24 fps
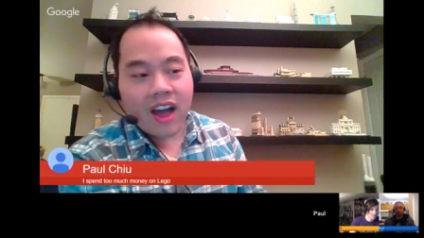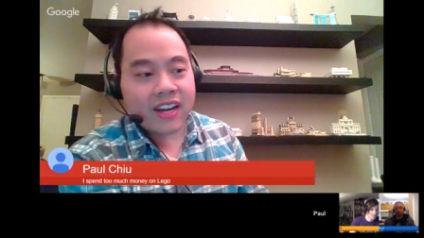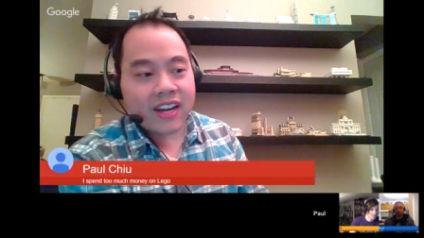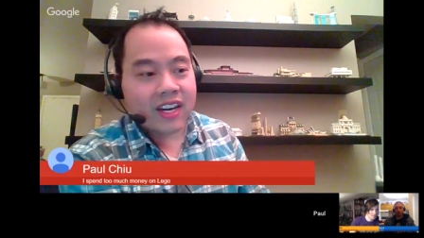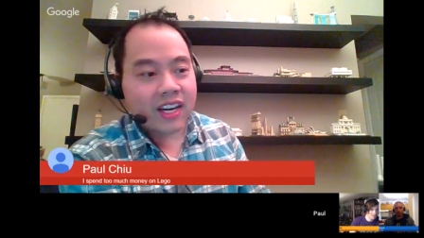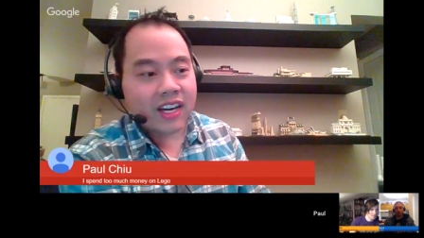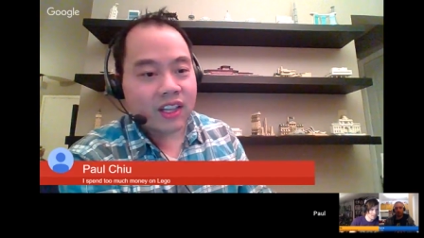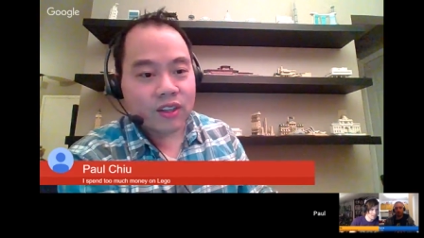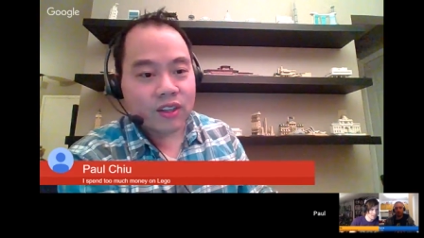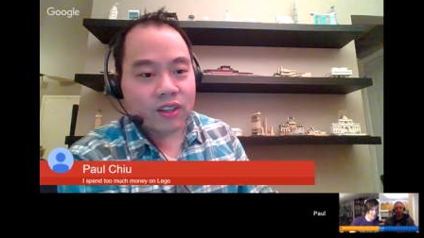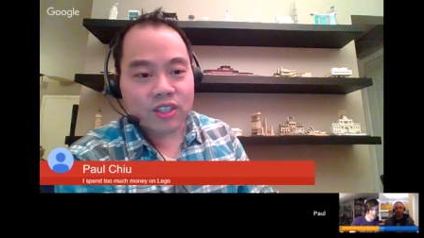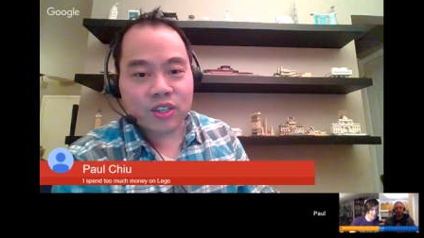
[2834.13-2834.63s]
and it
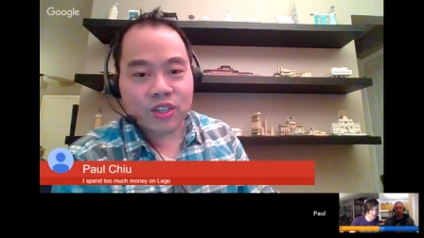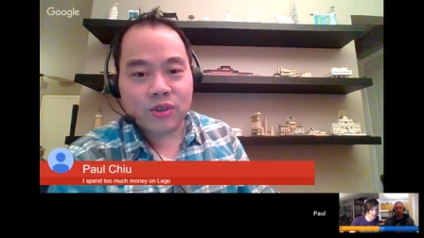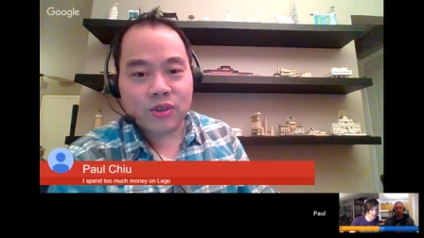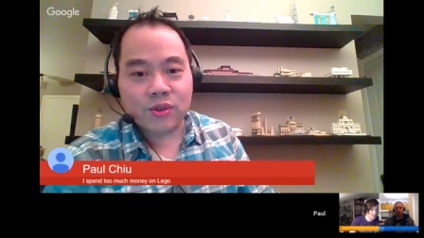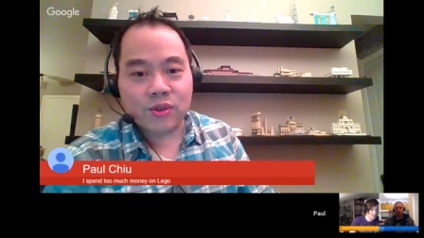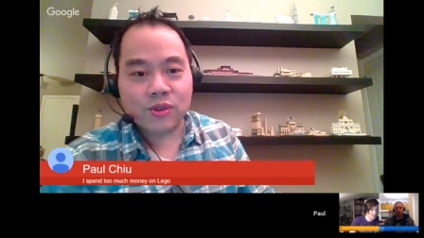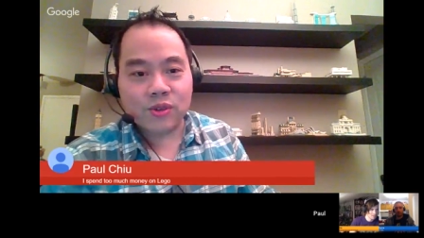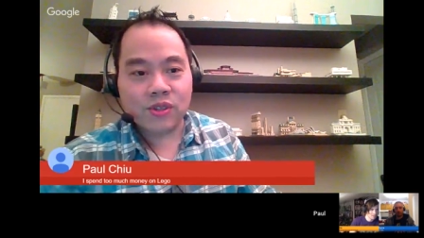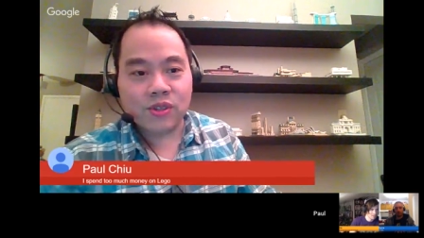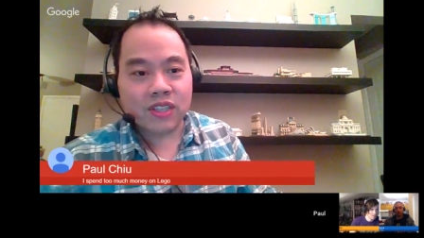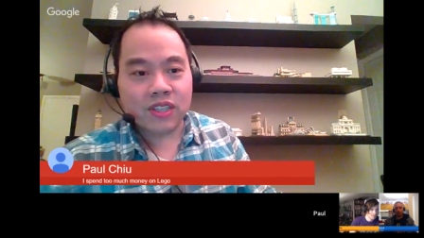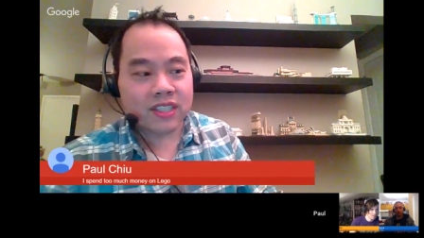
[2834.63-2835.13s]
looks
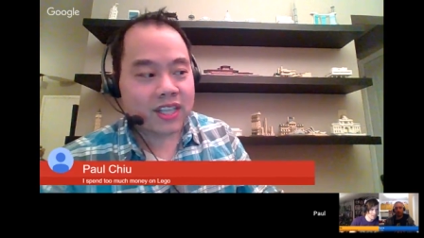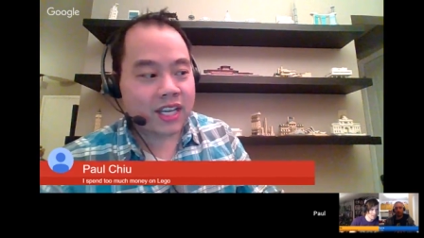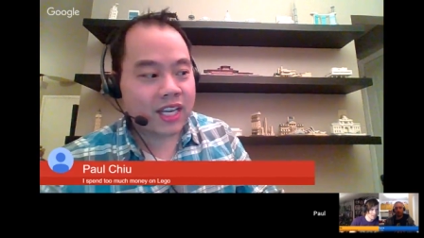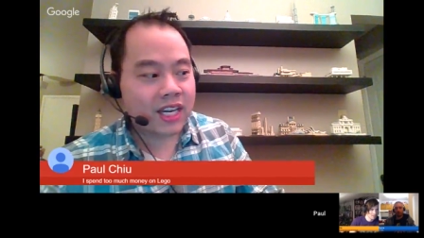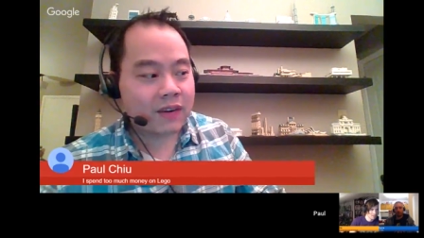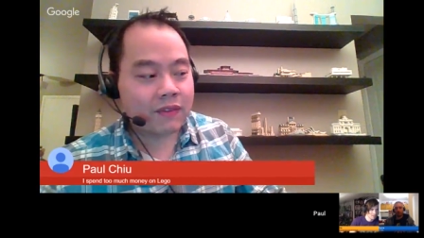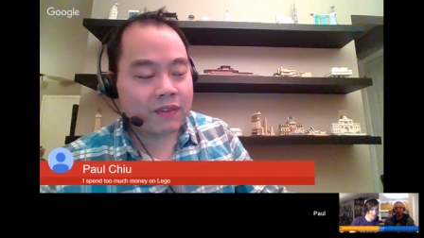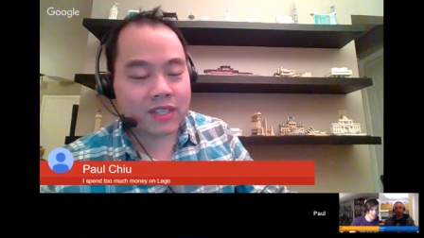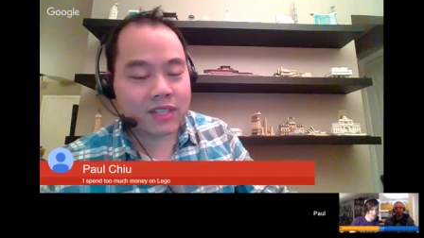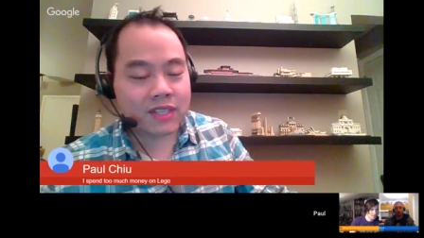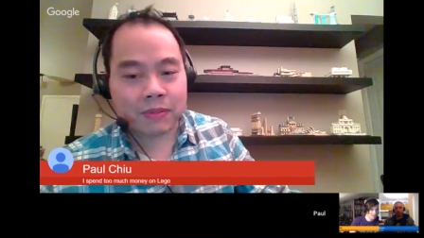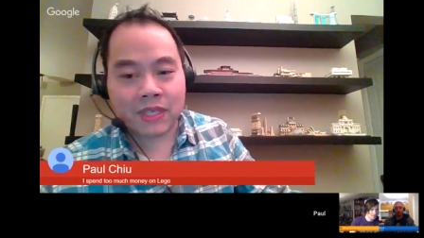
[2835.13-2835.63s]
cool. It uh, kind
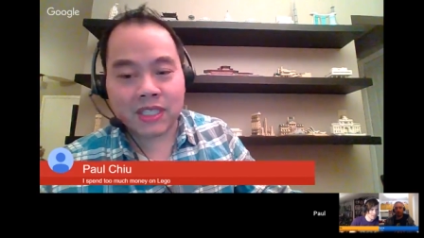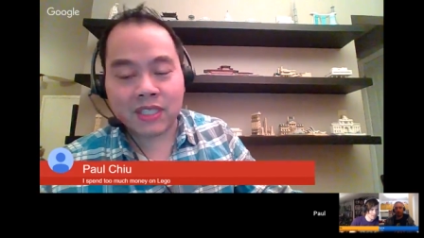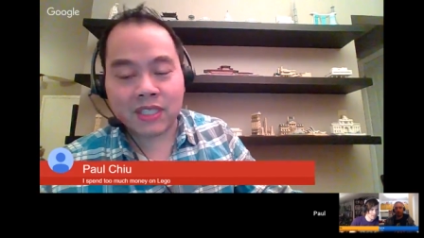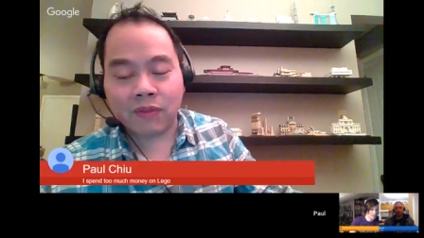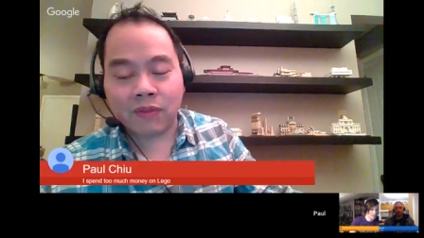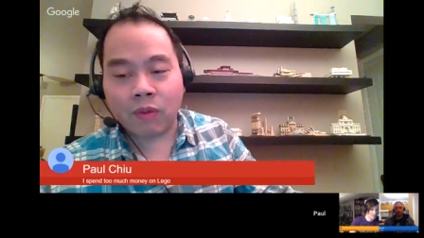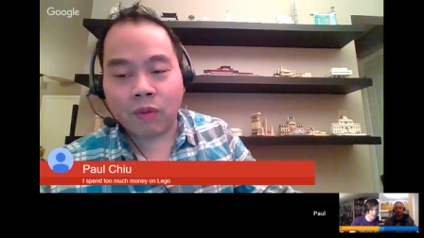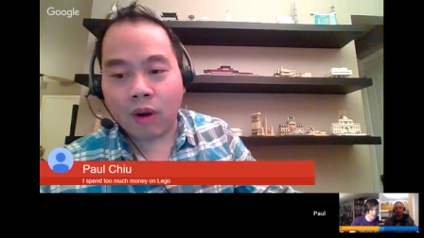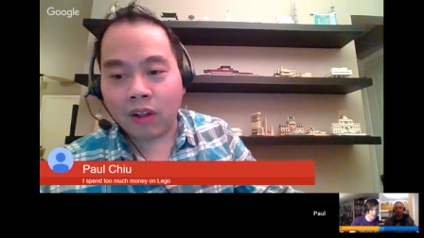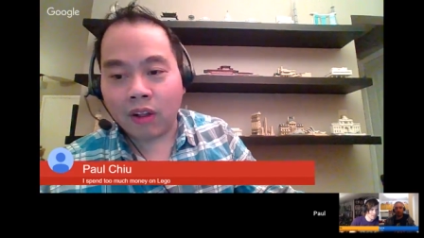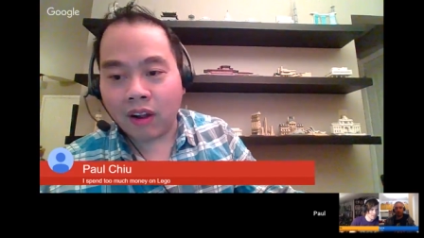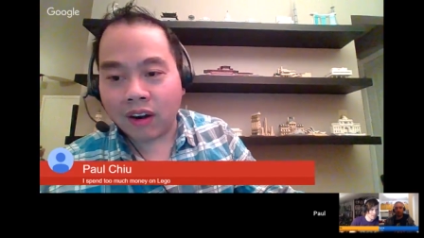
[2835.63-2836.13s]
of is a piece of
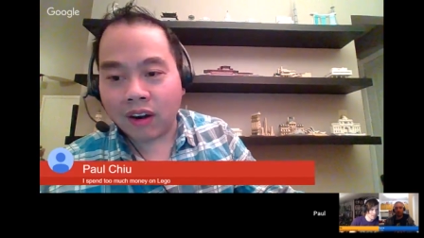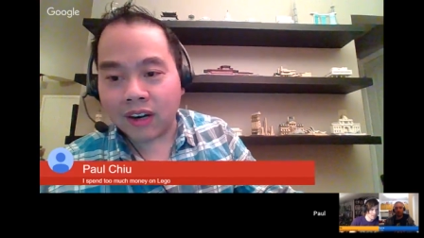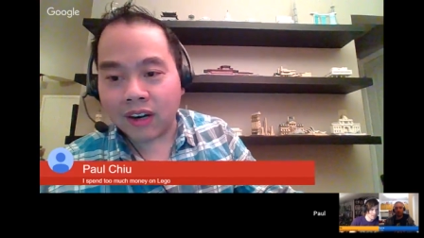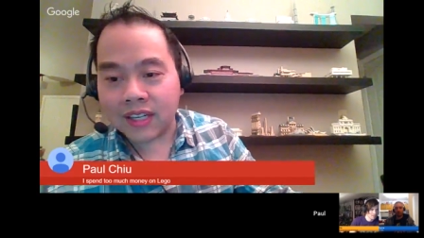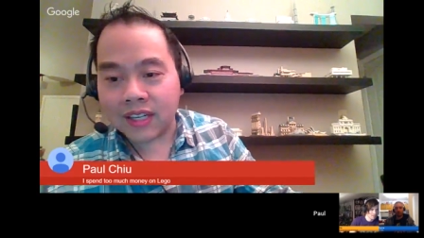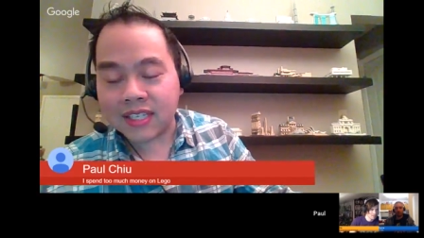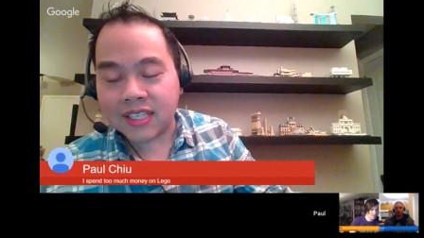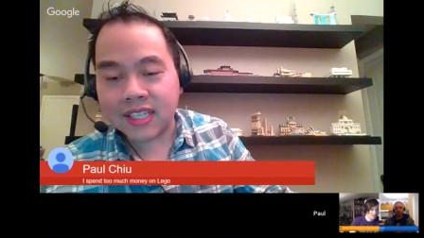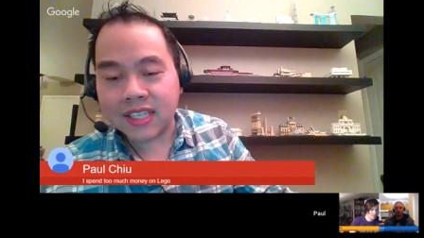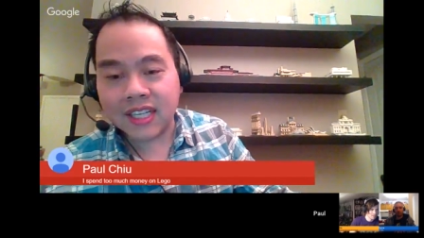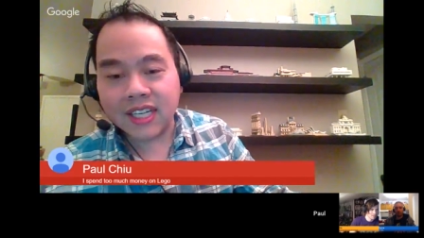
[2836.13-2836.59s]
wall art,